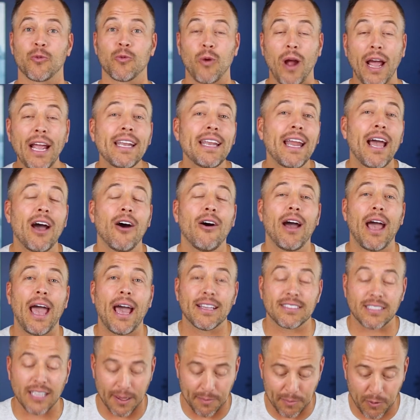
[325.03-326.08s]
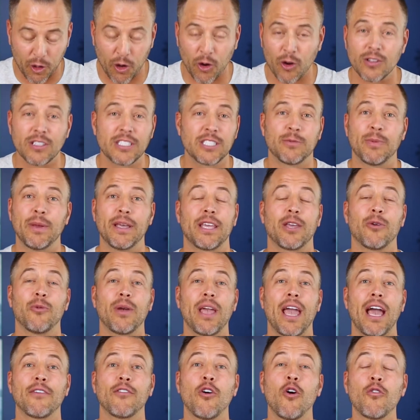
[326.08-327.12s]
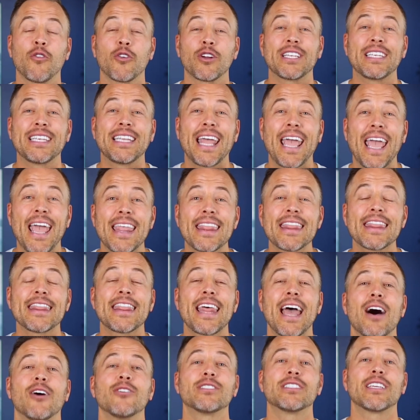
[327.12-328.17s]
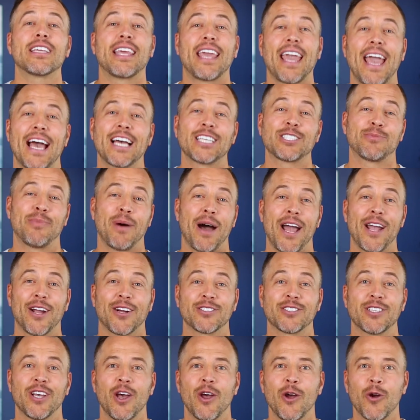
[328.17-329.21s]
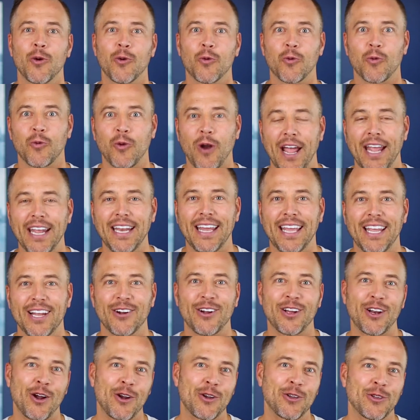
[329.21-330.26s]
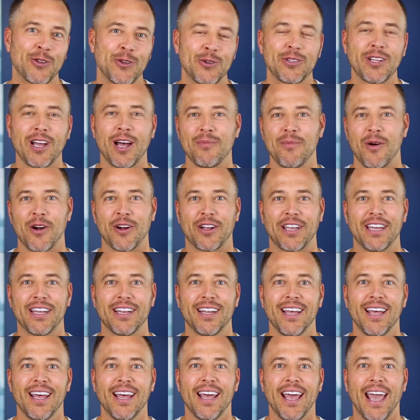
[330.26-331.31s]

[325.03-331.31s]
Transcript: Right now, as I'm currently speaking, we have over 10,000 cash buyers right here in our Utah market,